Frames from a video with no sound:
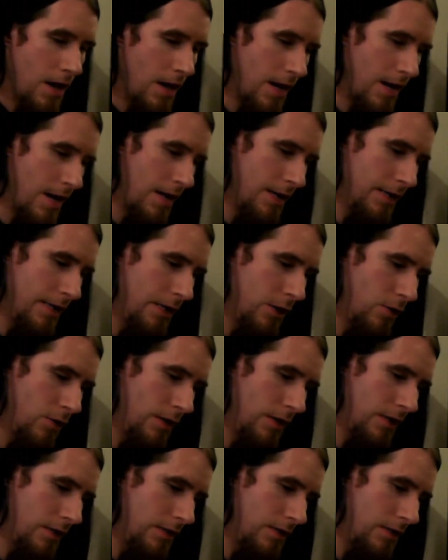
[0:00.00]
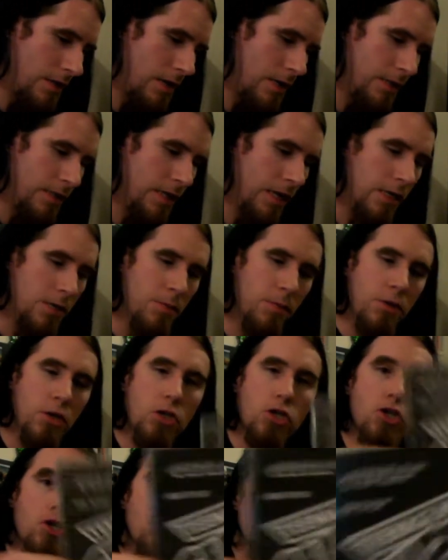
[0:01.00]
And here is Teenage
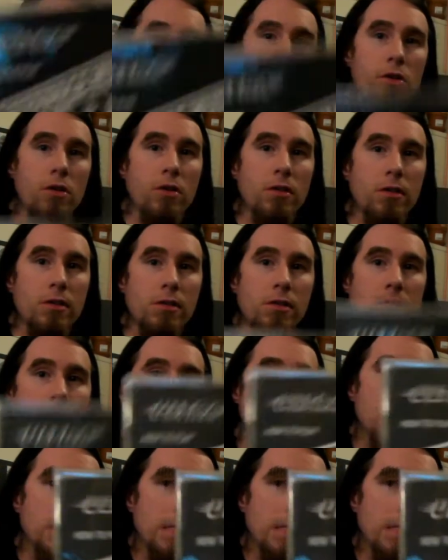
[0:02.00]
Mutant Ninja Turtles,